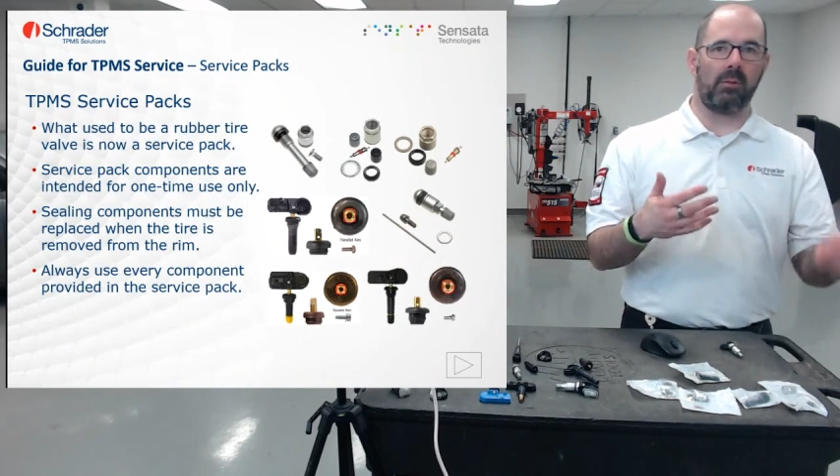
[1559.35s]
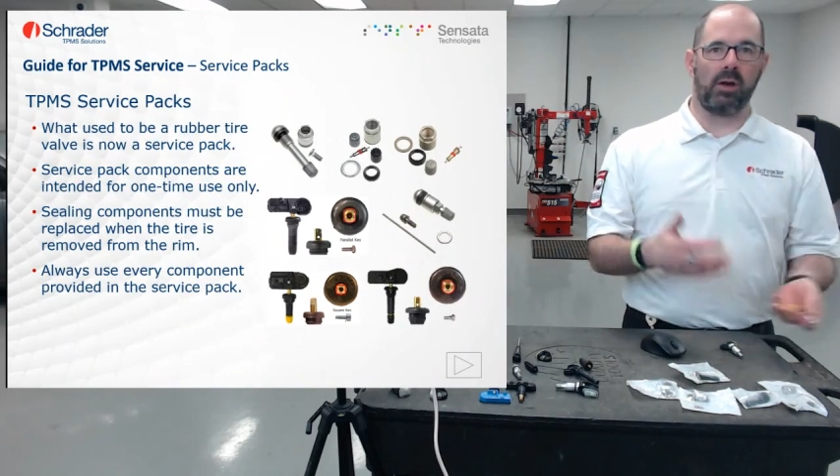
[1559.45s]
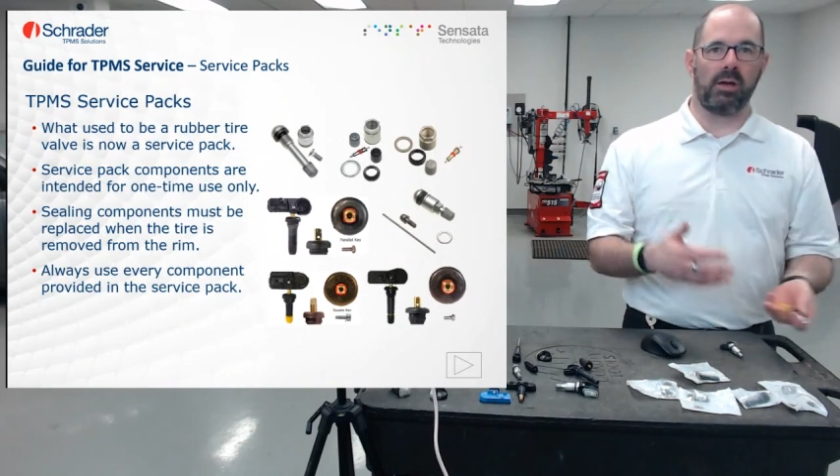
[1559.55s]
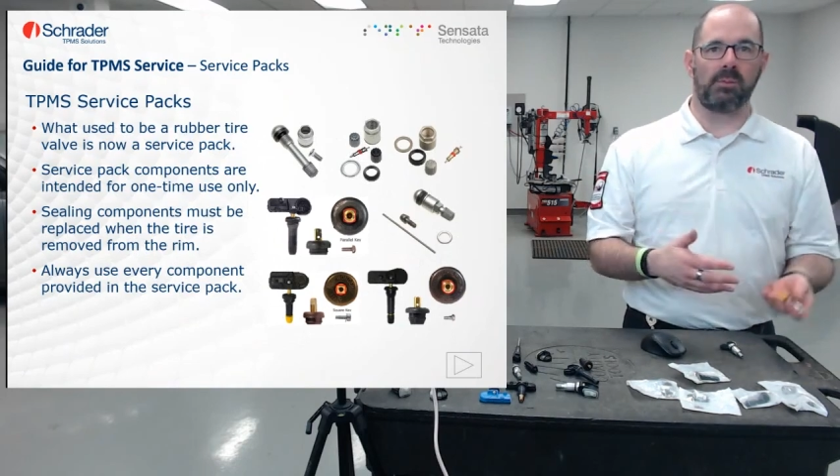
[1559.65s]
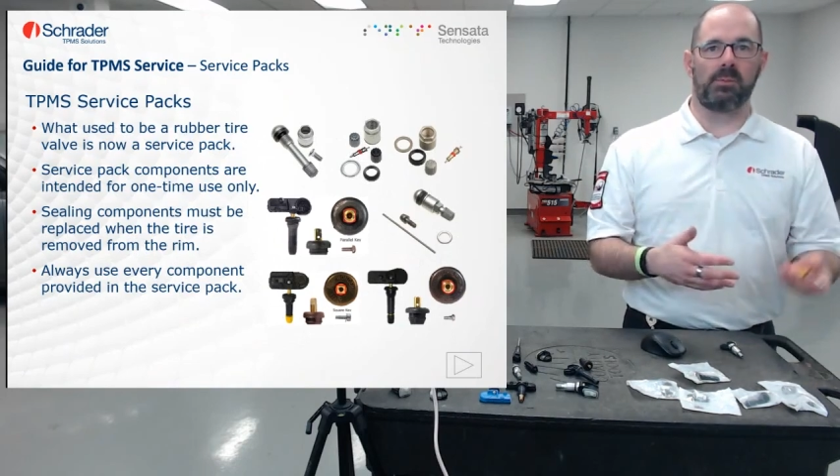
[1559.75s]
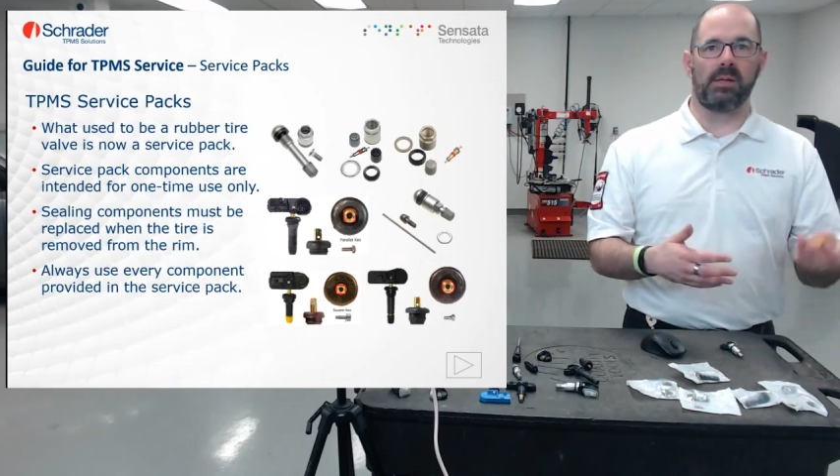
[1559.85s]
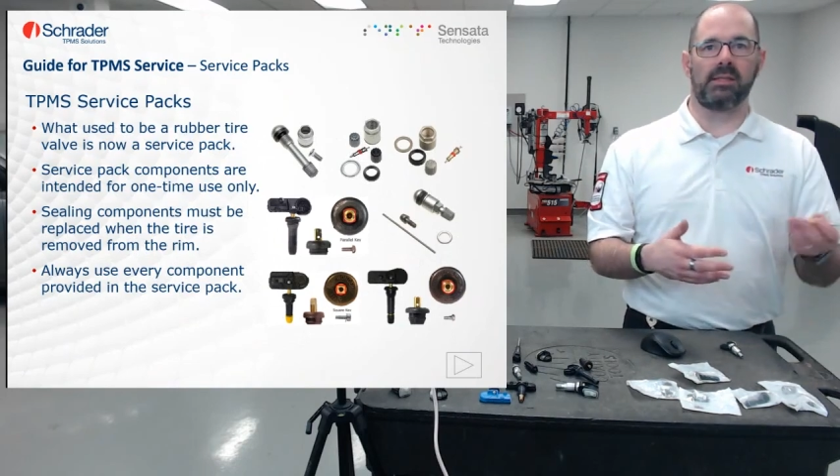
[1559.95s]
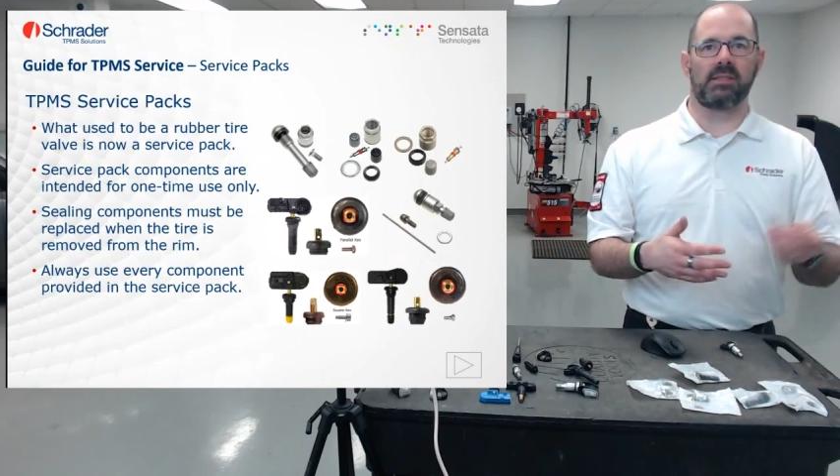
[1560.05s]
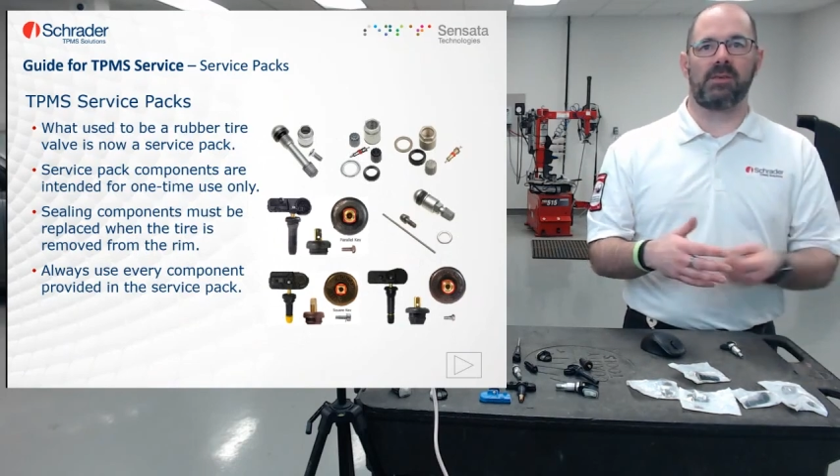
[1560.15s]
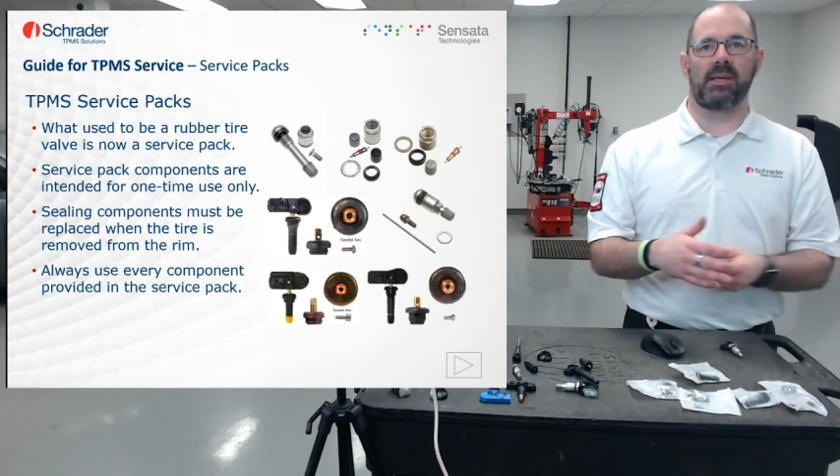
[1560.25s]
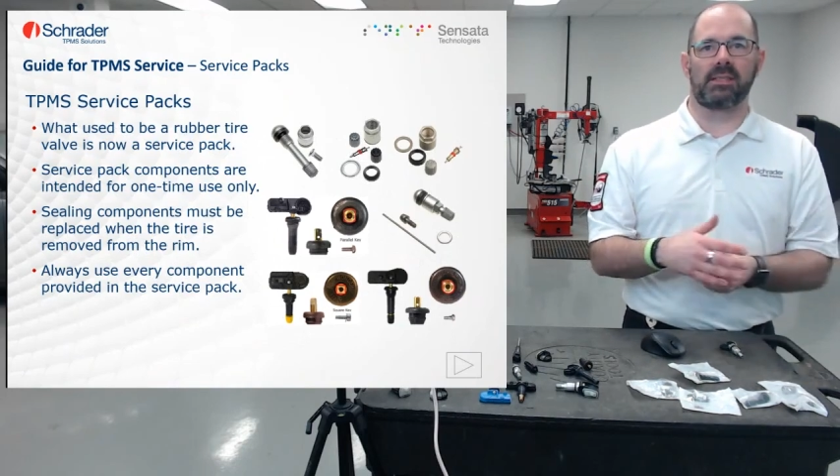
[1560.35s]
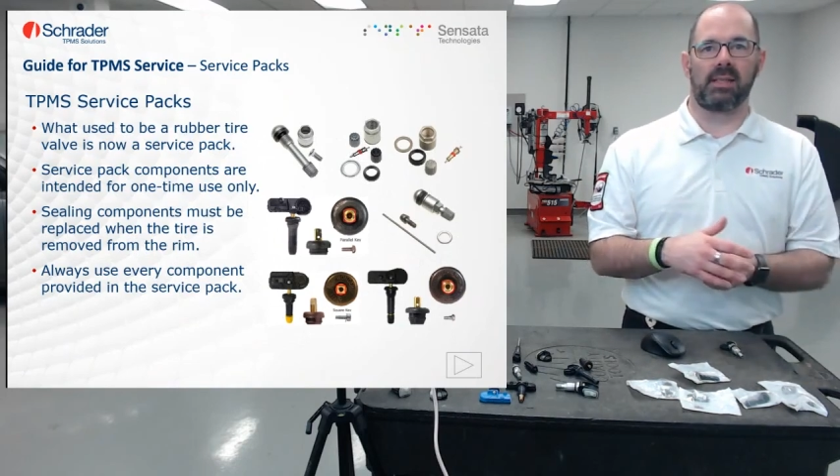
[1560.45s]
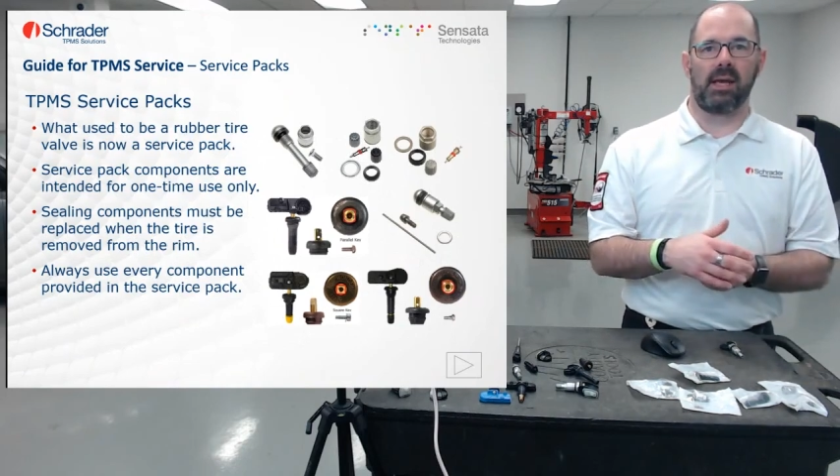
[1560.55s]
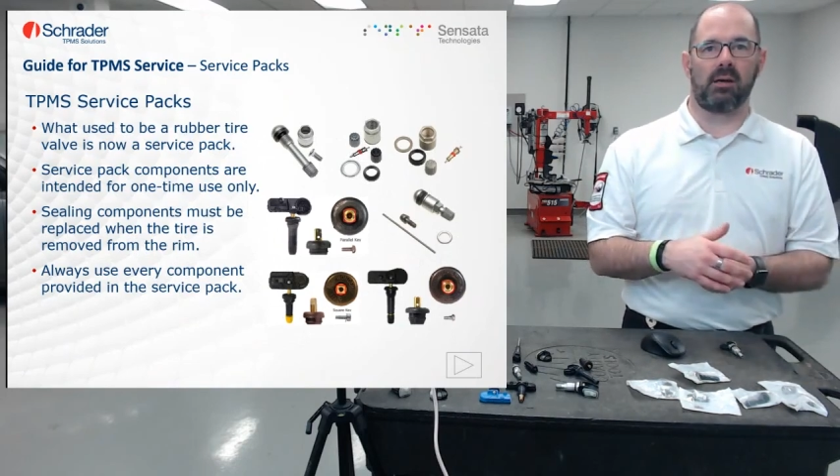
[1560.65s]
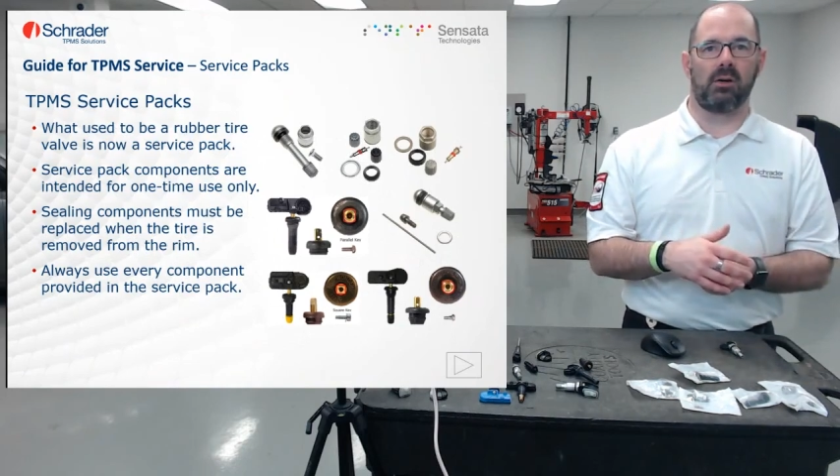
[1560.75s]
one-piece fixed
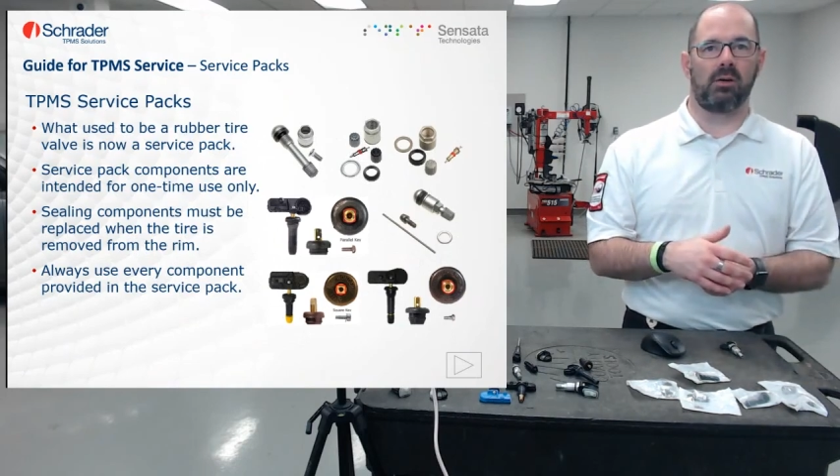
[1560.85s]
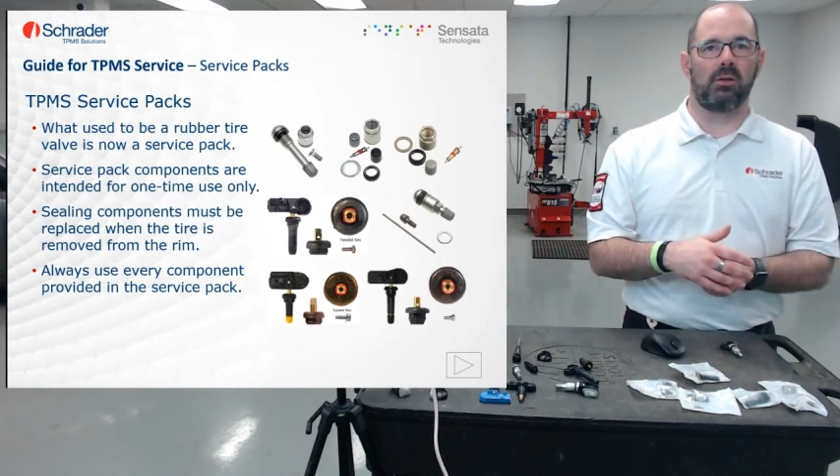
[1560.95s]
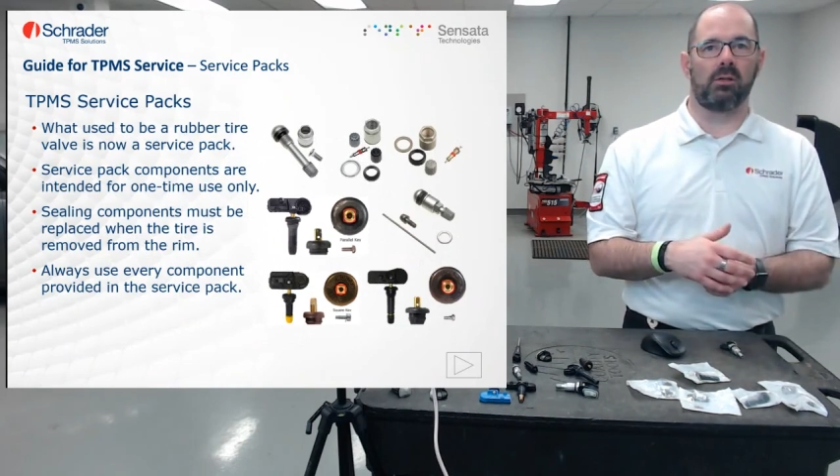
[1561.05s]
angle